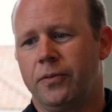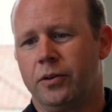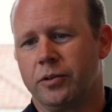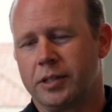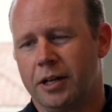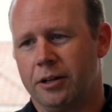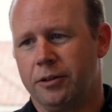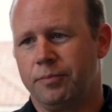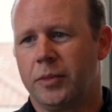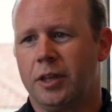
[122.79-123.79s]
fuel
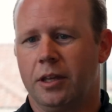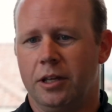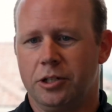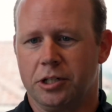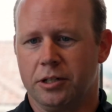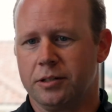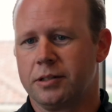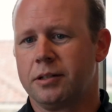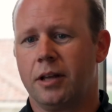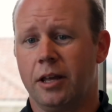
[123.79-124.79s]
cell, the
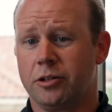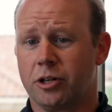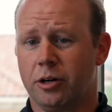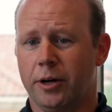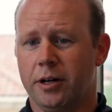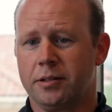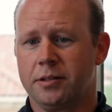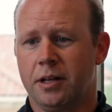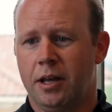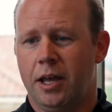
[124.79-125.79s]
engines, and the
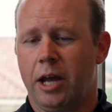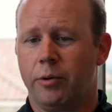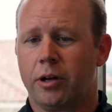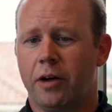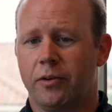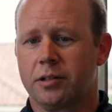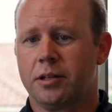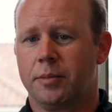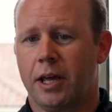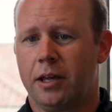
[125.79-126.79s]
turbines, and recovering
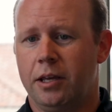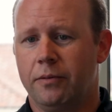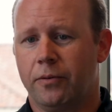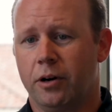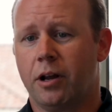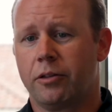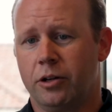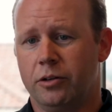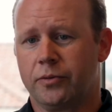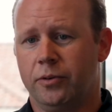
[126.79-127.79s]
some of that heat for another
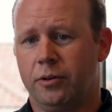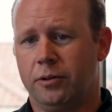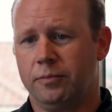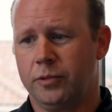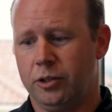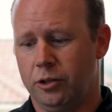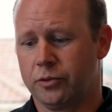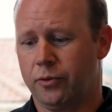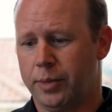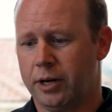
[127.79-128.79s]
useful
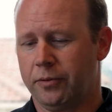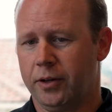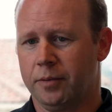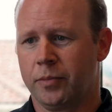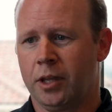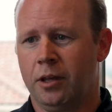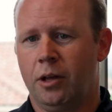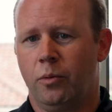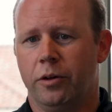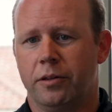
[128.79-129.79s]
benefit,
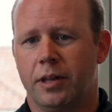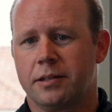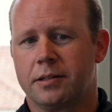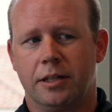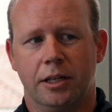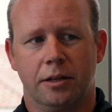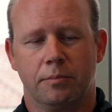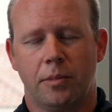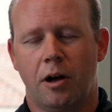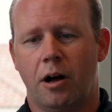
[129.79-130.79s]
whether that's
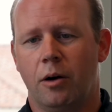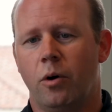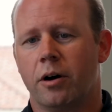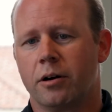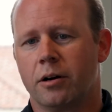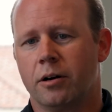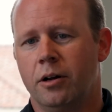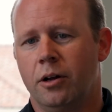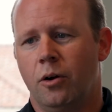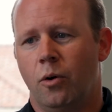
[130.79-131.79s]
steam, hot water,
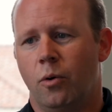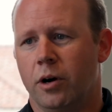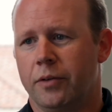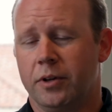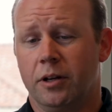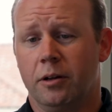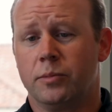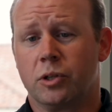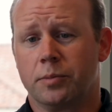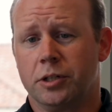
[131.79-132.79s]
or even an
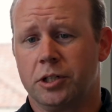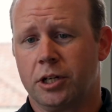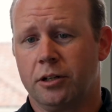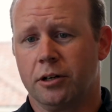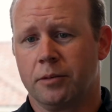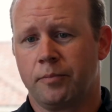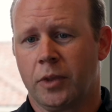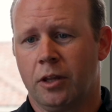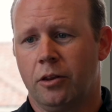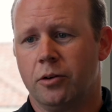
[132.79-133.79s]
absorption chiller.
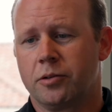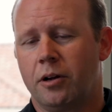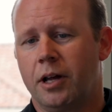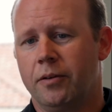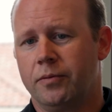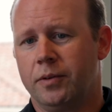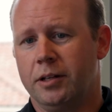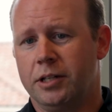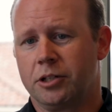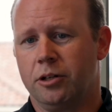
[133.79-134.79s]
Those all have
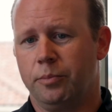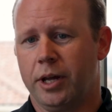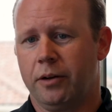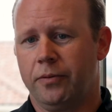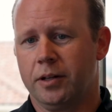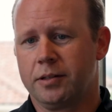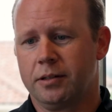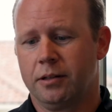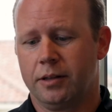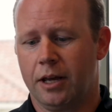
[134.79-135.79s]
additional
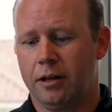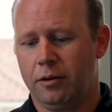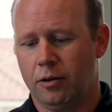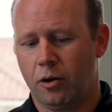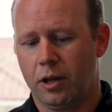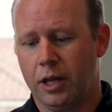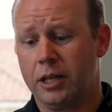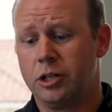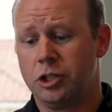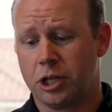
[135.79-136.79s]
benefits that
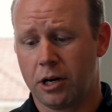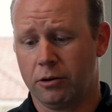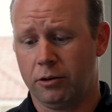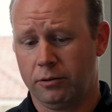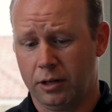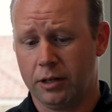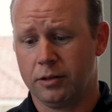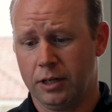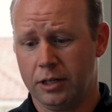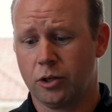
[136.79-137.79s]
in general,
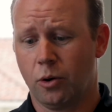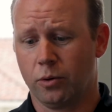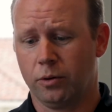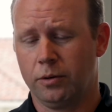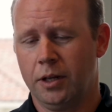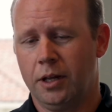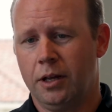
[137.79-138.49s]
in total,